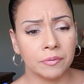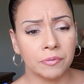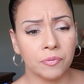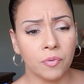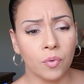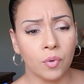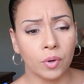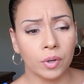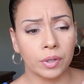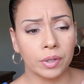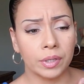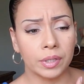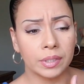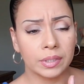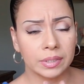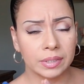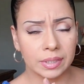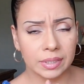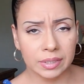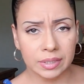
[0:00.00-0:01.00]
for
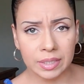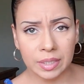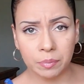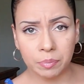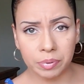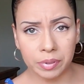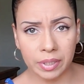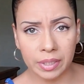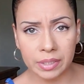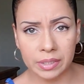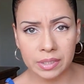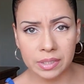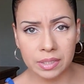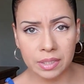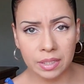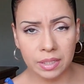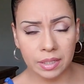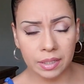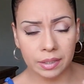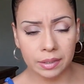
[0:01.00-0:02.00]
Disney Plus,
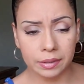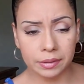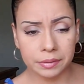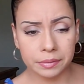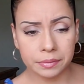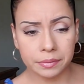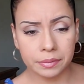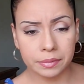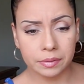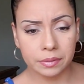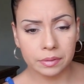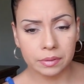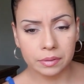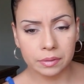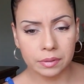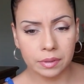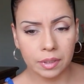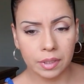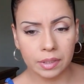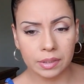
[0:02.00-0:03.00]
the
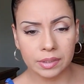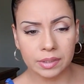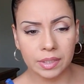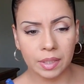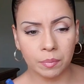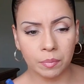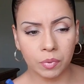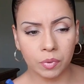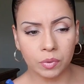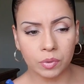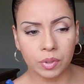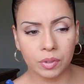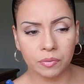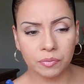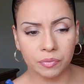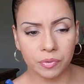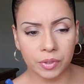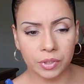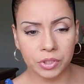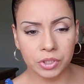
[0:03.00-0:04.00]
assembled
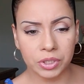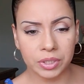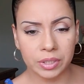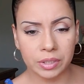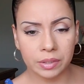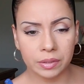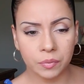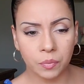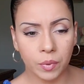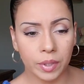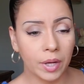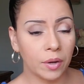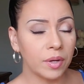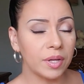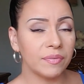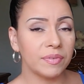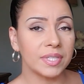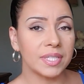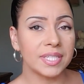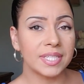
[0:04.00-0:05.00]
version, without
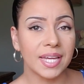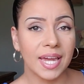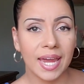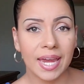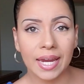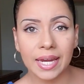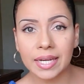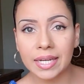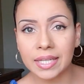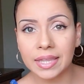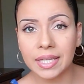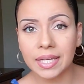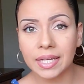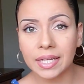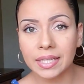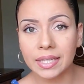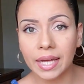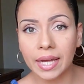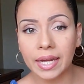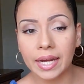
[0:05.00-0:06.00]
even saying
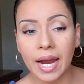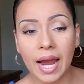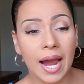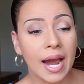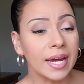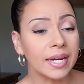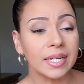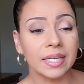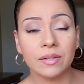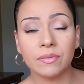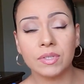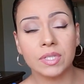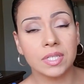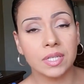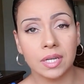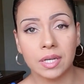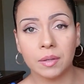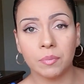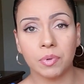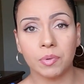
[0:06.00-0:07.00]
anything. Like, I didn't even
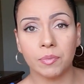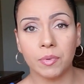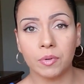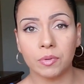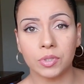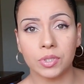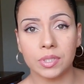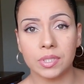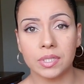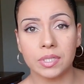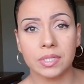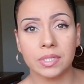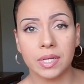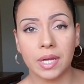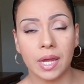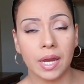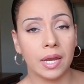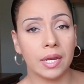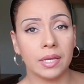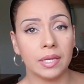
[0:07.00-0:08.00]
see any promotions.
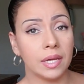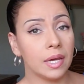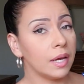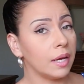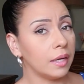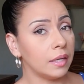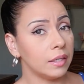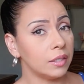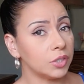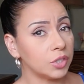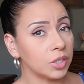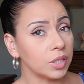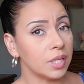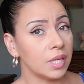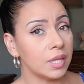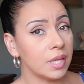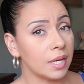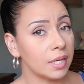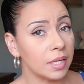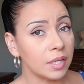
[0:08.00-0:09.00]
And yeah, initially
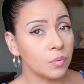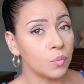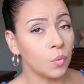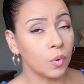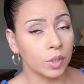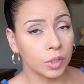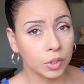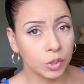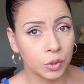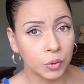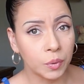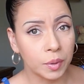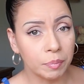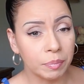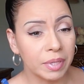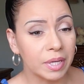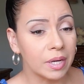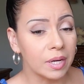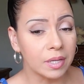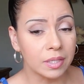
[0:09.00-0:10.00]
they didn't want to do it
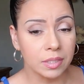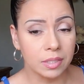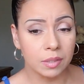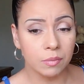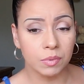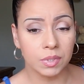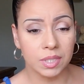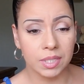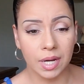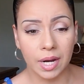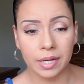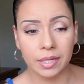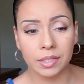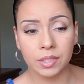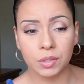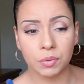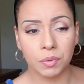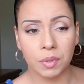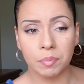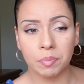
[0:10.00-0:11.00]
because he was tied
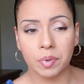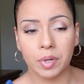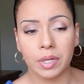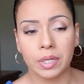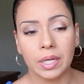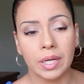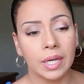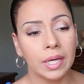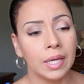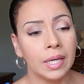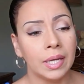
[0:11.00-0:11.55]
into it. But